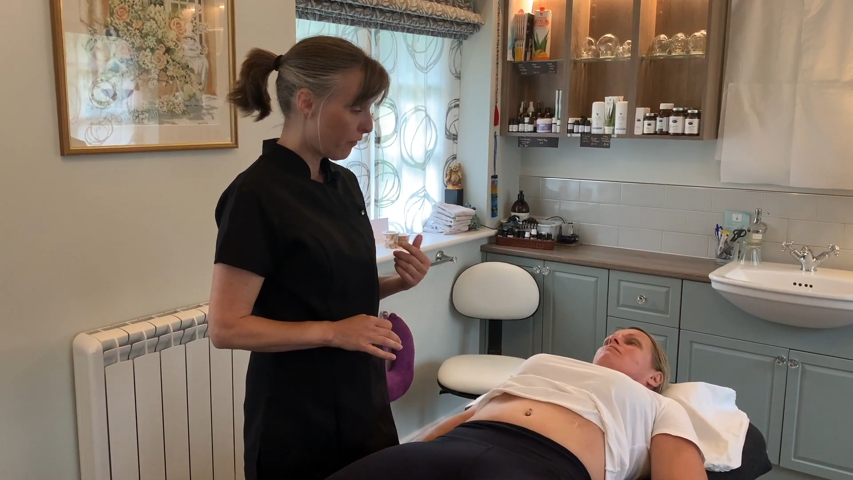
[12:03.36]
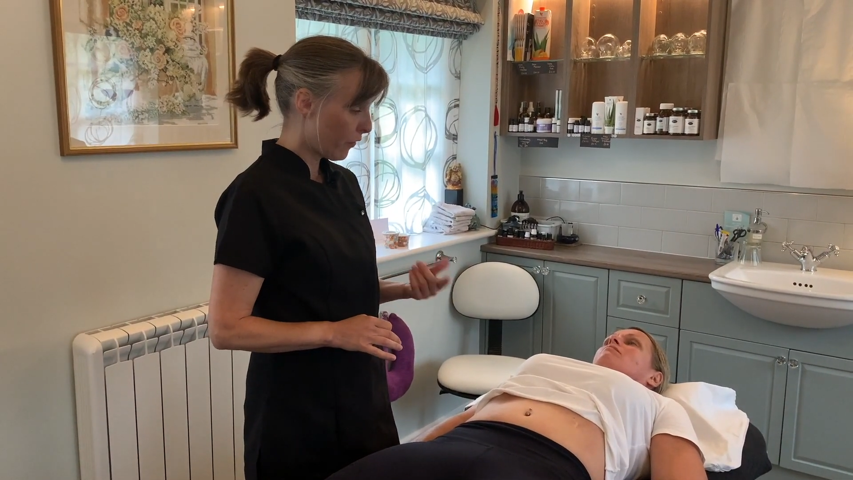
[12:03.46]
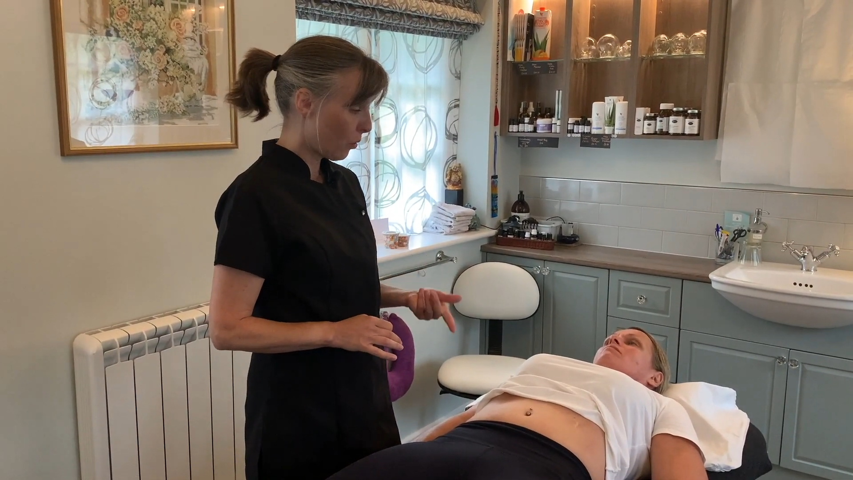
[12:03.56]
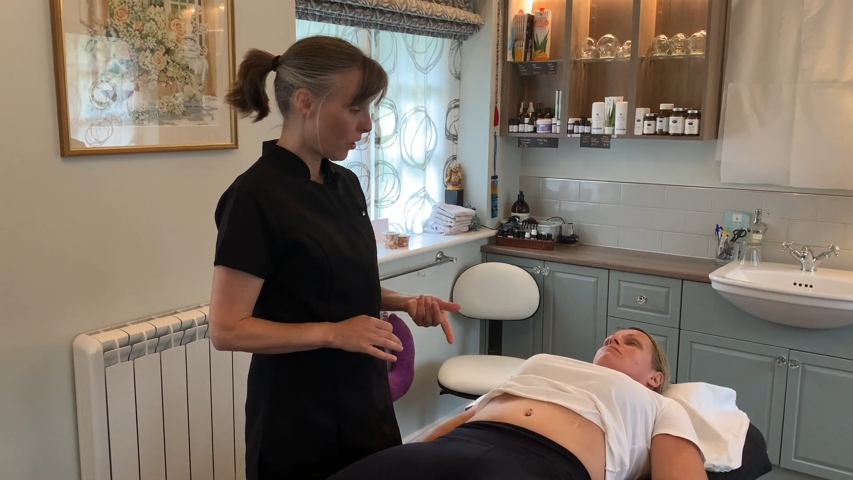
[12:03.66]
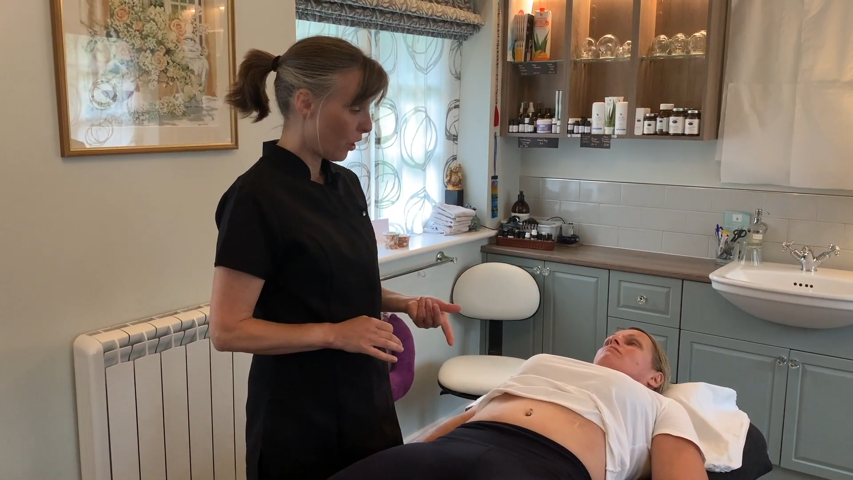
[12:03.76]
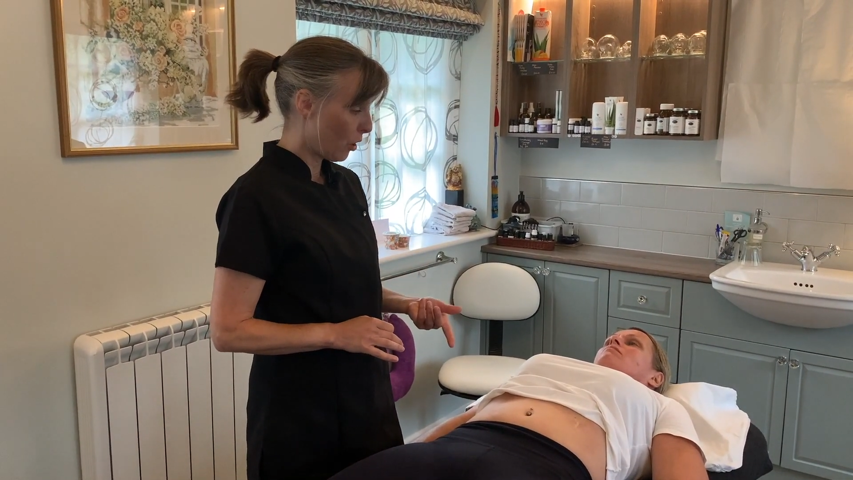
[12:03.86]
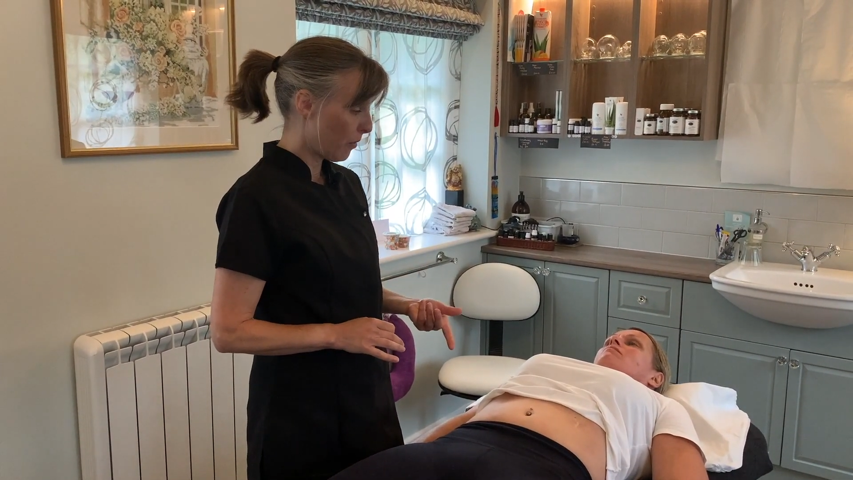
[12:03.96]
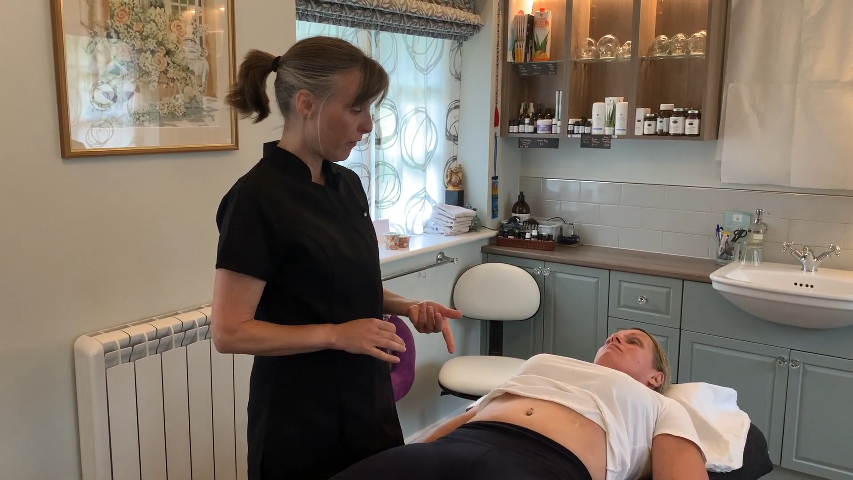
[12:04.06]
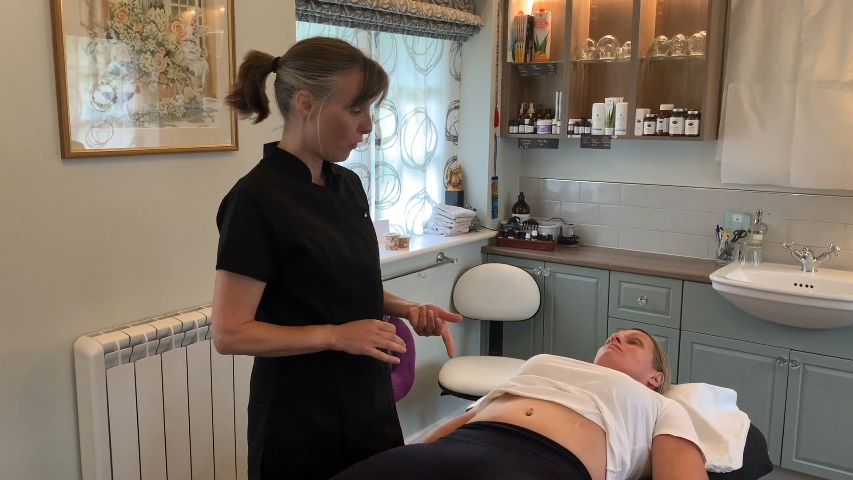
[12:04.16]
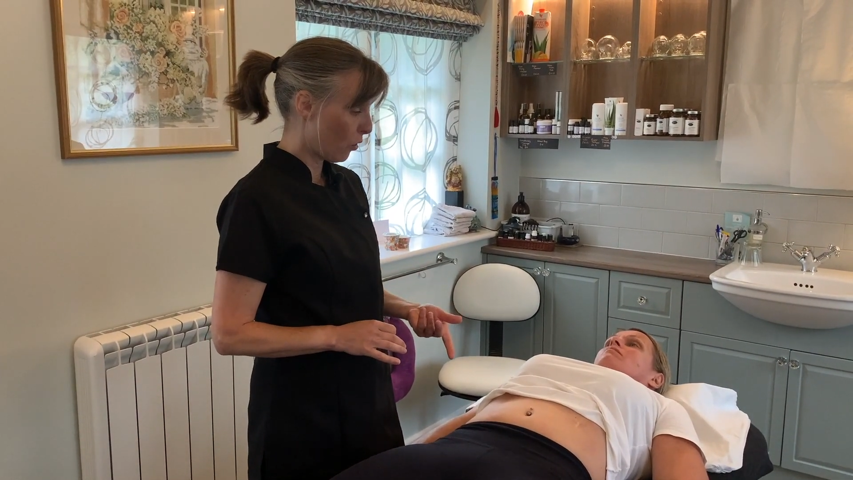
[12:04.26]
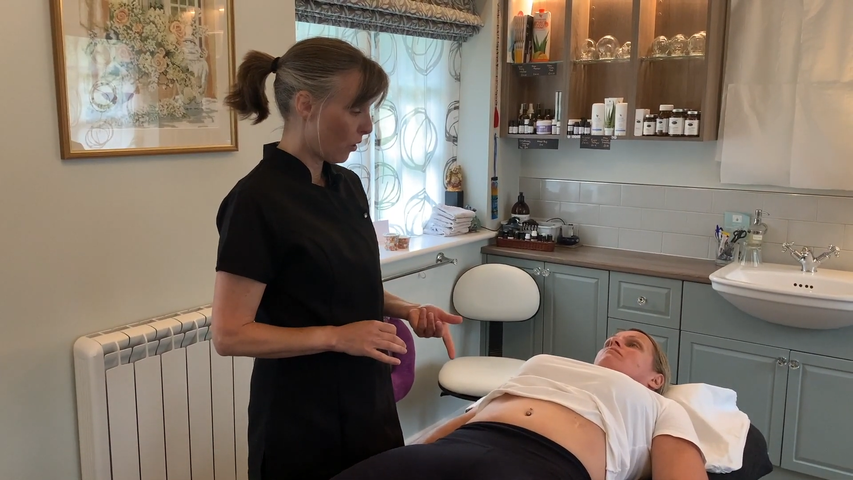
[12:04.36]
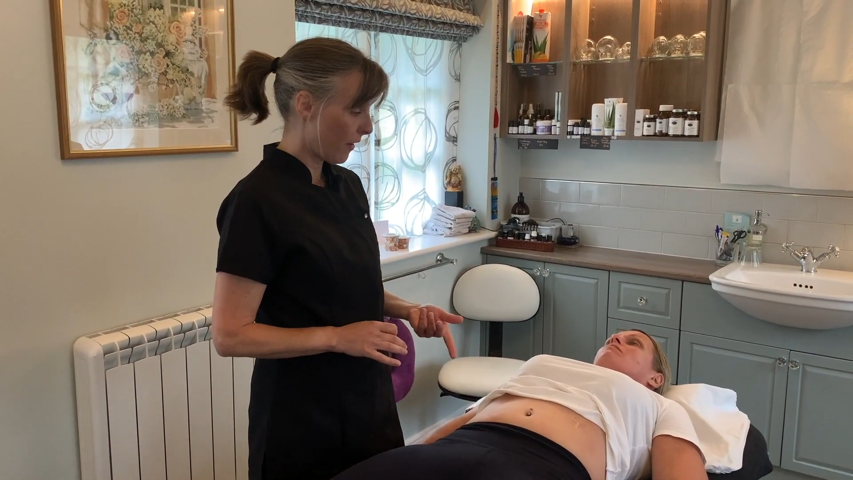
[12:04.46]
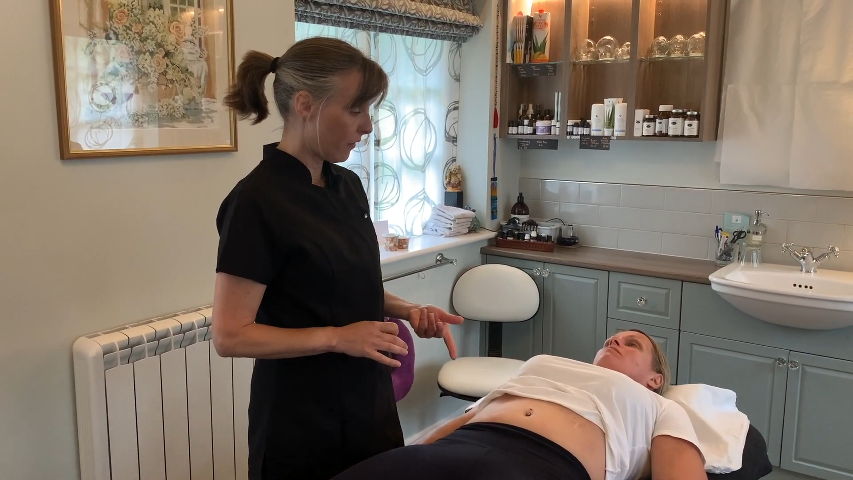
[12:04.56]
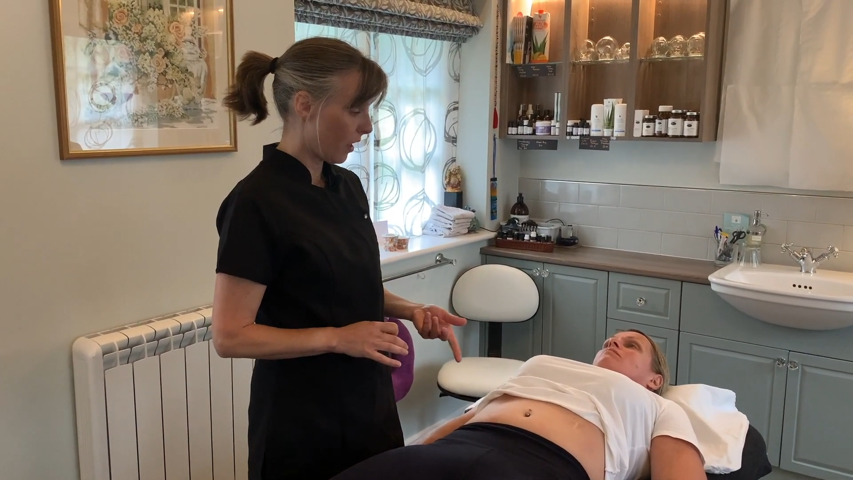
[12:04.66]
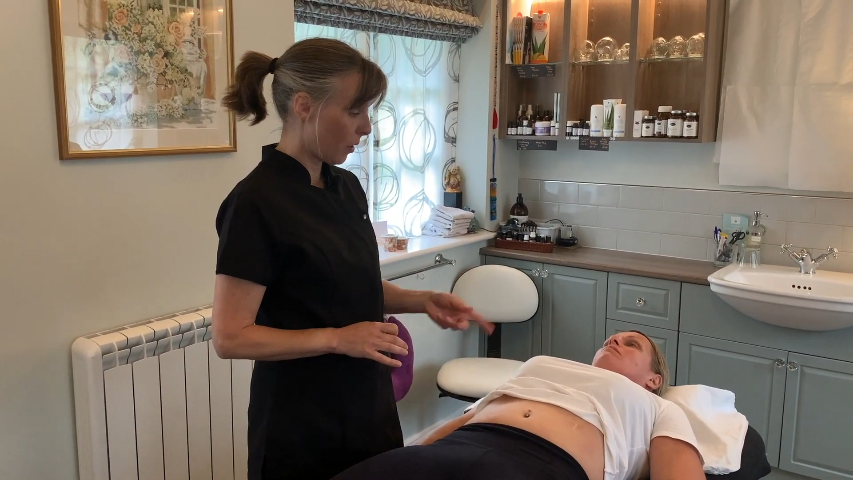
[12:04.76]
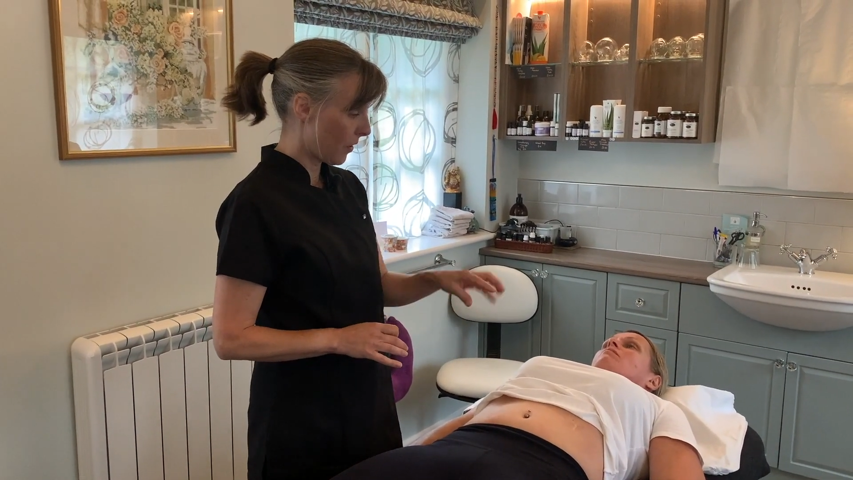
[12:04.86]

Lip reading: foo on you before, haven't I,